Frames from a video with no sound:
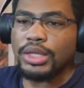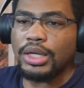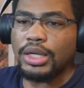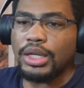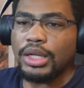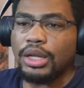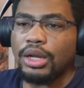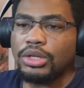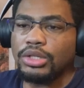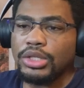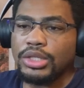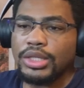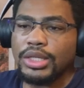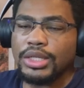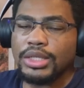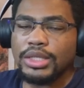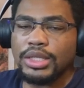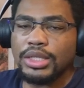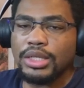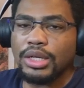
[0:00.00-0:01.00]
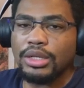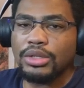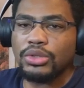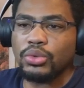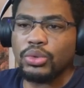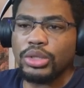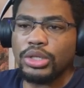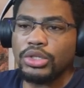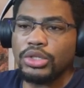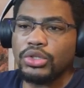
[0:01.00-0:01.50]
Logitech
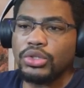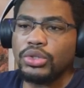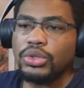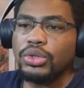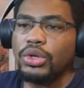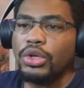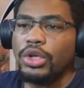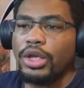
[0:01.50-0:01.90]
C922